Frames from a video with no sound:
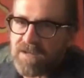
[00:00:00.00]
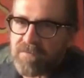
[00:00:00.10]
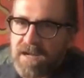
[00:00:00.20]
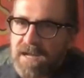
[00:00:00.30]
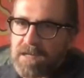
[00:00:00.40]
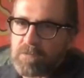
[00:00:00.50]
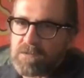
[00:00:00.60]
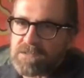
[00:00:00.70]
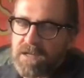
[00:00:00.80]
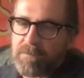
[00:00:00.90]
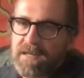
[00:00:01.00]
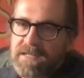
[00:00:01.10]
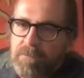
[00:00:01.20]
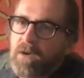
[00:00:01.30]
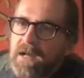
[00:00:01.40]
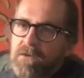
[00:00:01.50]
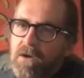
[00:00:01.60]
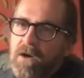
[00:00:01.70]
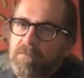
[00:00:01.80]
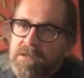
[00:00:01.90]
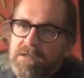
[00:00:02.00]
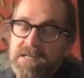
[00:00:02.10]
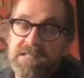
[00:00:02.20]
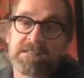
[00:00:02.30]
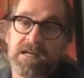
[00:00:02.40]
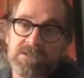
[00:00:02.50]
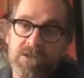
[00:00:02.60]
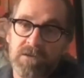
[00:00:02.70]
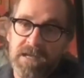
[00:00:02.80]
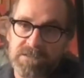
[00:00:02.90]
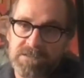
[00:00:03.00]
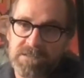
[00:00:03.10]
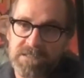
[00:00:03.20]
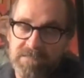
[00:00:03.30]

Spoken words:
I ever had was a man named Randall Hartman, and he's got his own agency.